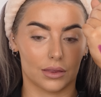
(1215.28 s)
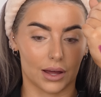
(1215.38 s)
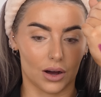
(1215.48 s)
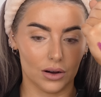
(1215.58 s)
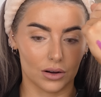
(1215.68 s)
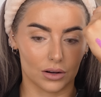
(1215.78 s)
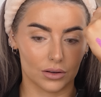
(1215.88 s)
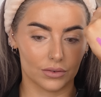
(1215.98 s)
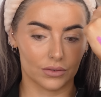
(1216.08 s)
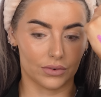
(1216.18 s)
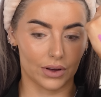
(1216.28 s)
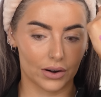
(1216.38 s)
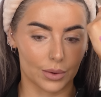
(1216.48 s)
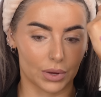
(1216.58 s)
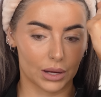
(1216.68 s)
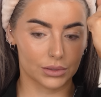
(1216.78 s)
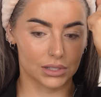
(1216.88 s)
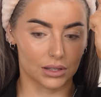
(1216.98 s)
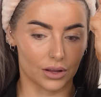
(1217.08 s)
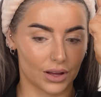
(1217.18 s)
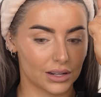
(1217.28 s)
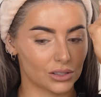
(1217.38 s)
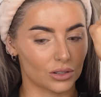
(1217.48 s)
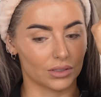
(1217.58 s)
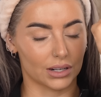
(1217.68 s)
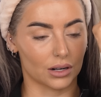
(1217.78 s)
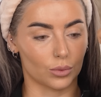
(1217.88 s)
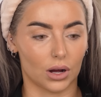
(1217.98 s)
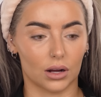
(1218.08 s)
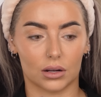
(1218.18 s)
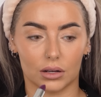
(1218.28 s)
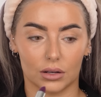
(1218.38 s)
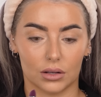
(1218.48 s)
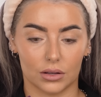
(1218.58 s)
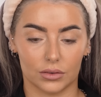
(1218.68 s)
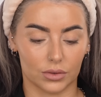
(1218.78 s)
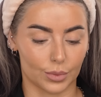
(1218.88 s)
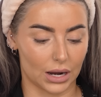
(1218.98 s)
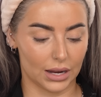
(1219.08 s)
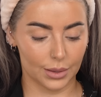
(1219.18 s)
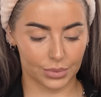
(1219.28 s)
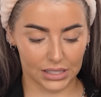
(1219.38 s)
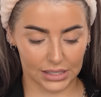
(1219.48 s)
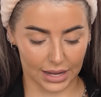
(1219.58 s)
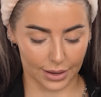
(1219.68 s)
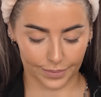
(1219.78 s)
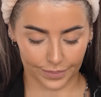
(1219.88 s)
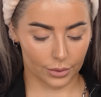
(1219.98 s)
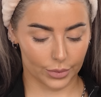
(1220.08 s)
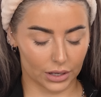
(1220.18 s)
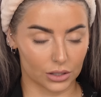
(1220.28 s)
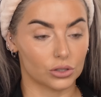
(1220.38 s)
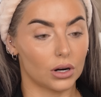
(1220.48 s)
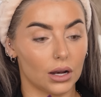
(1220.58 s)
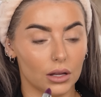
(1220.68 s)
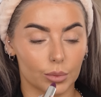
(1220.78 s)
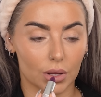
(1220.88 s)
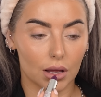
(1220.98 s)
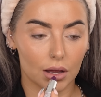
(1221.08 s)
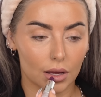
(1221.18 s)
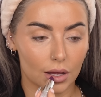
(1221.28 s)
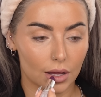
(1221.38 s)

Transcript: They are very pigmented though. That's not really gonna work for my lips, is it? I mean, I can try a little bit.